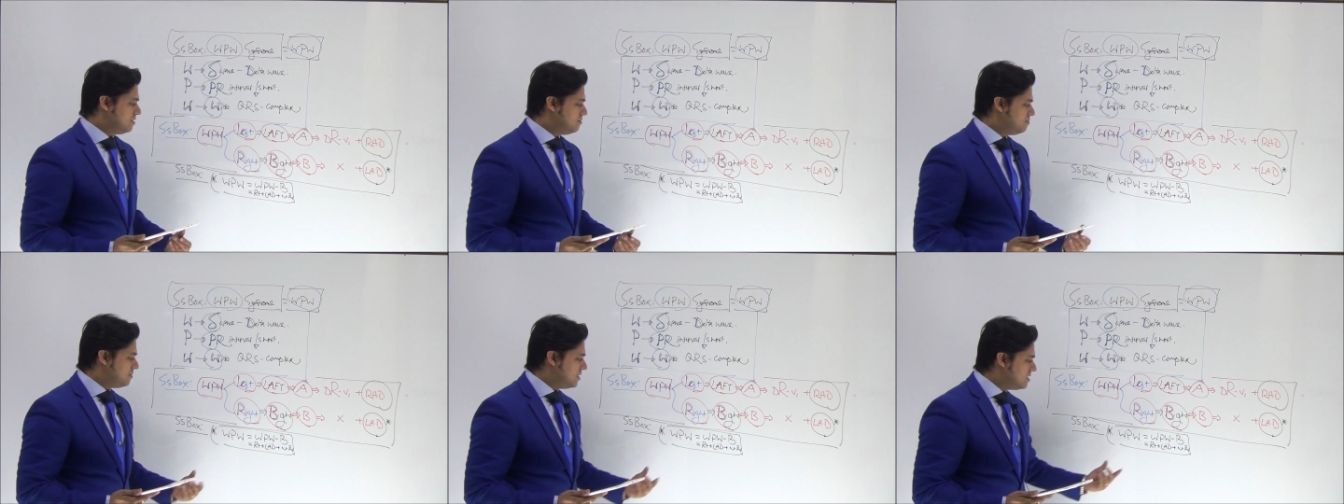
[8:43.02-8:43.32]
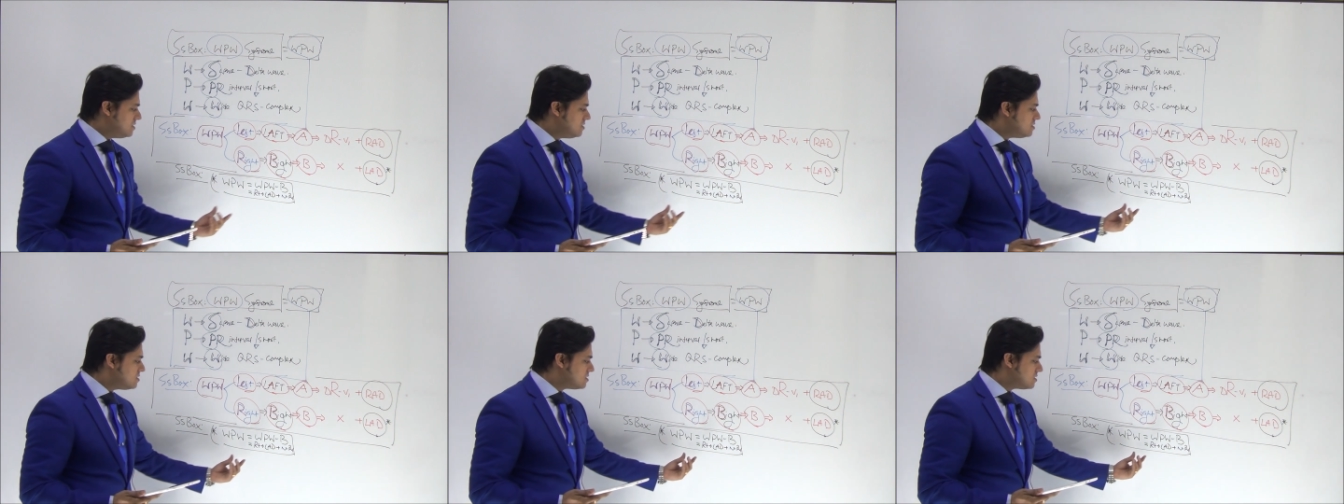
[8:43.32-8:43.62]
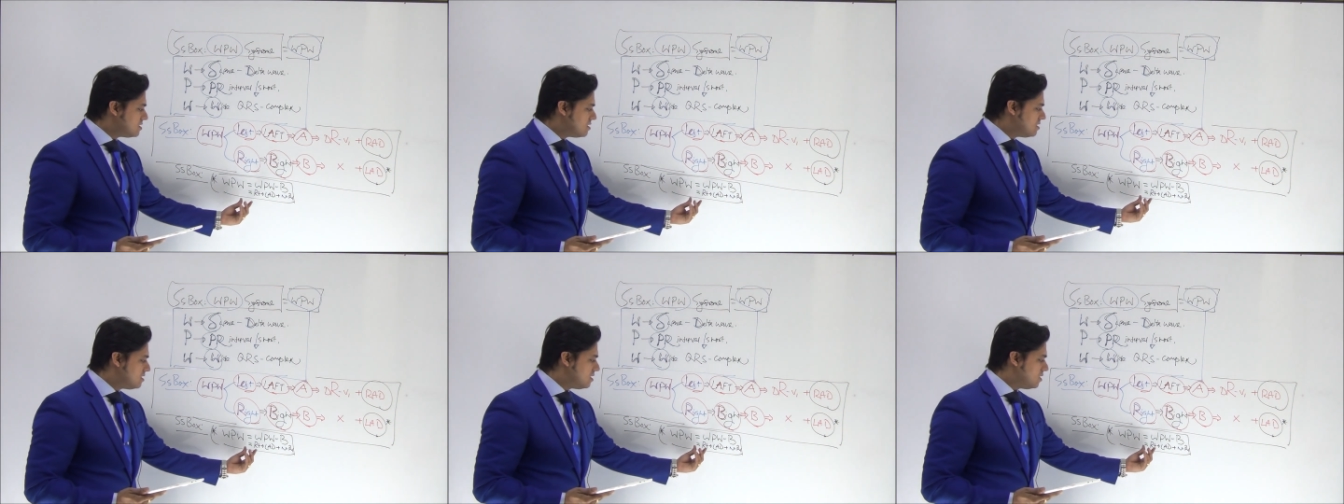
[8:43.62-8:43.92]

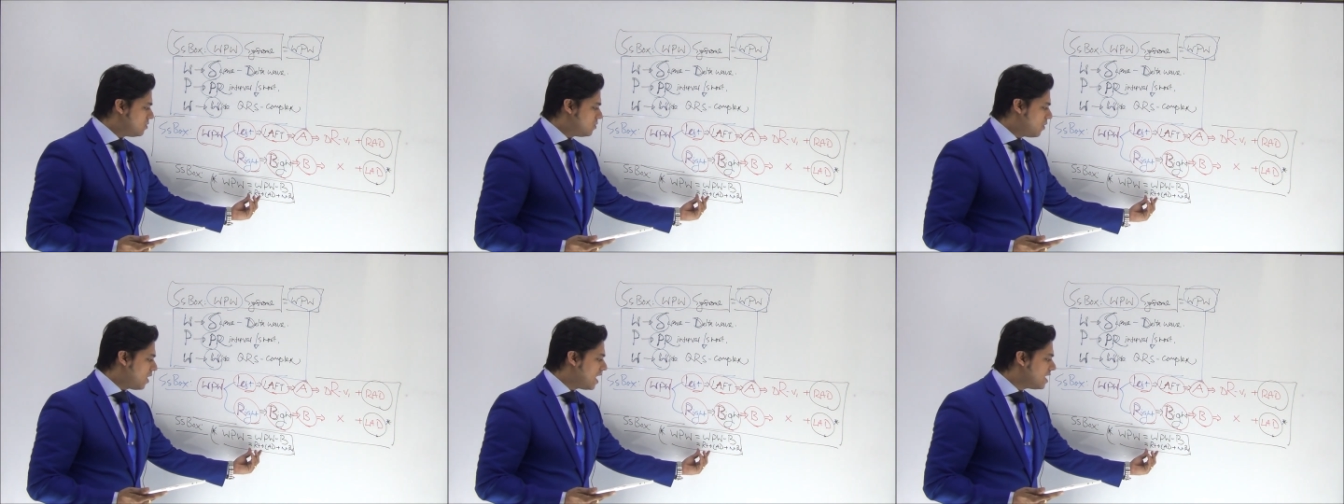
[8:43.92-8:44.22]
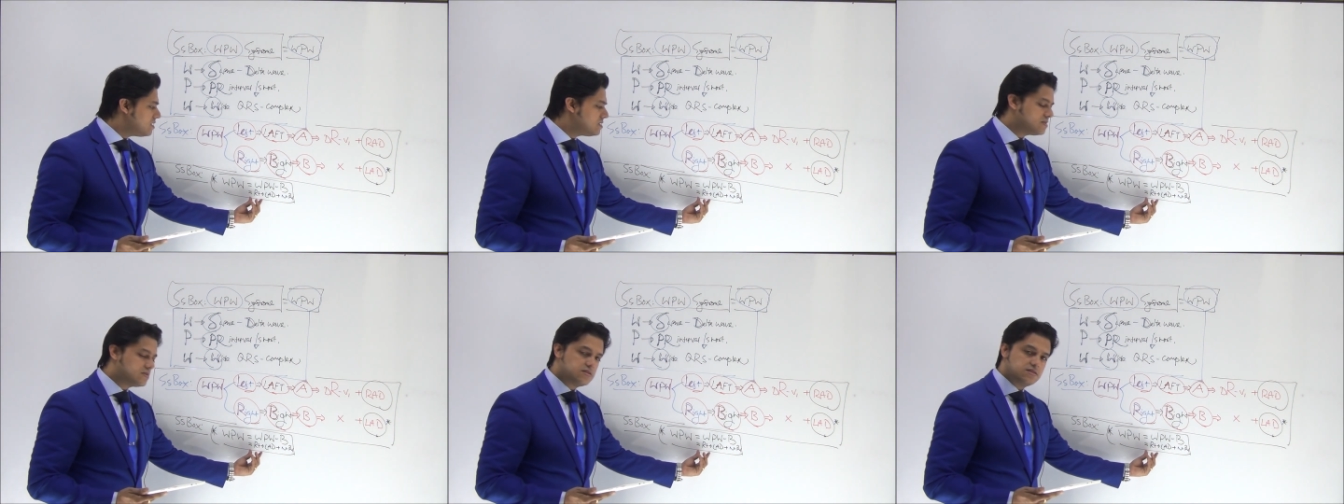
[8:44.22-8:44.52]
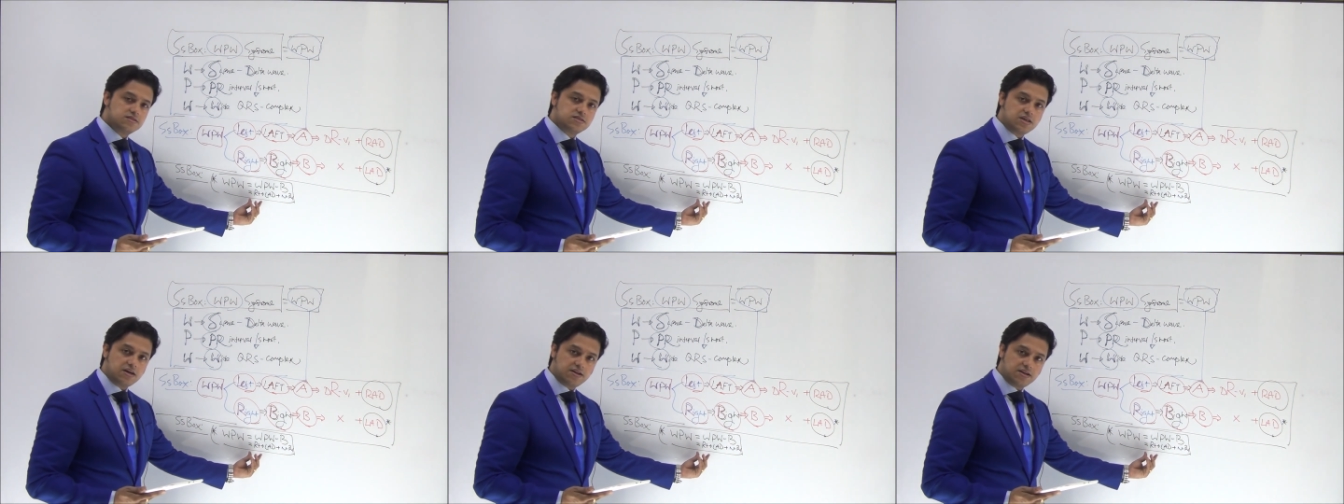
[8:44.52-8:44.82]
means right
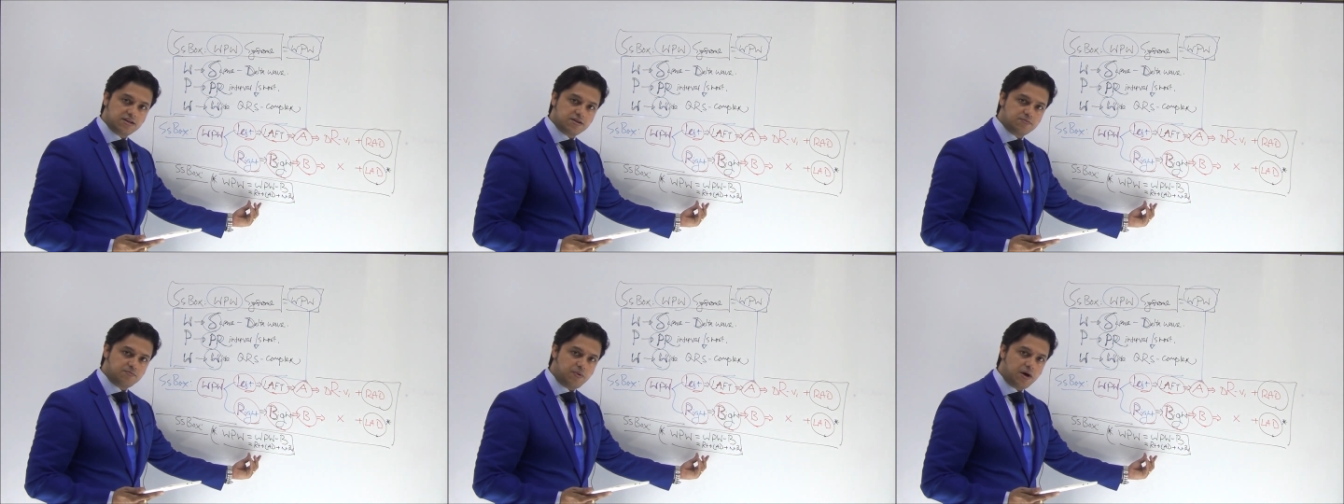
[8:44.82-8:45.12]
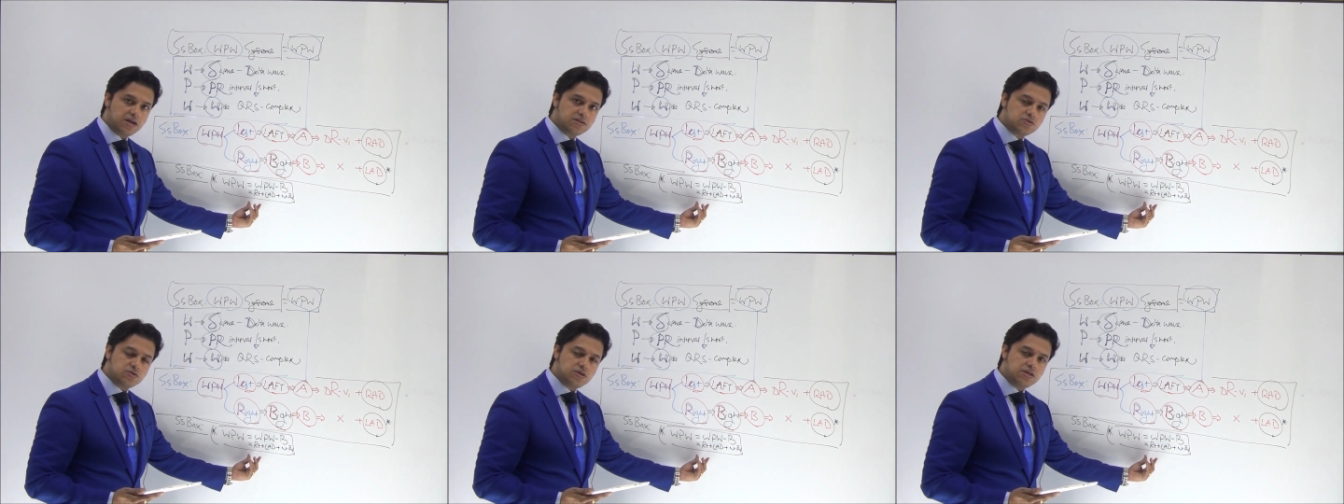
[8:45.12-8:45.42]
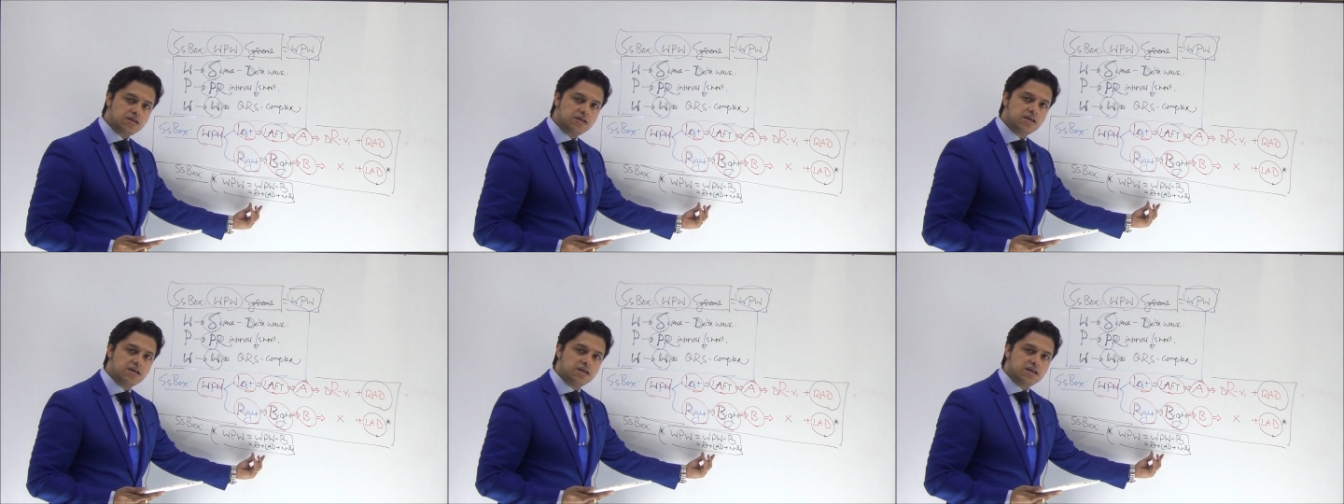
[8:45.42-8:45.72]
sided
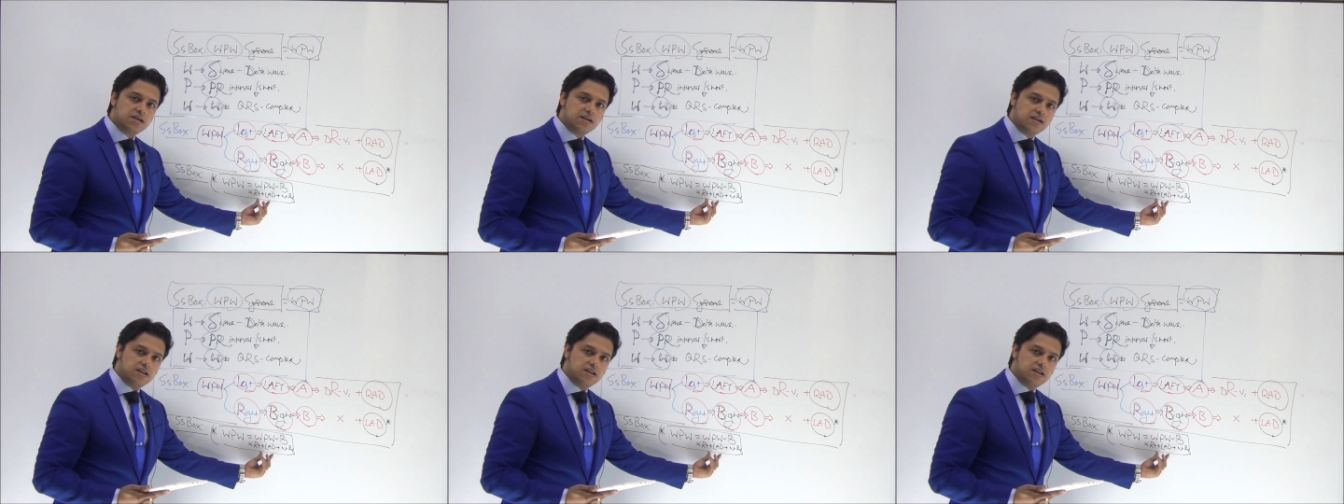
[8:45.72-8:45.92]
pathway,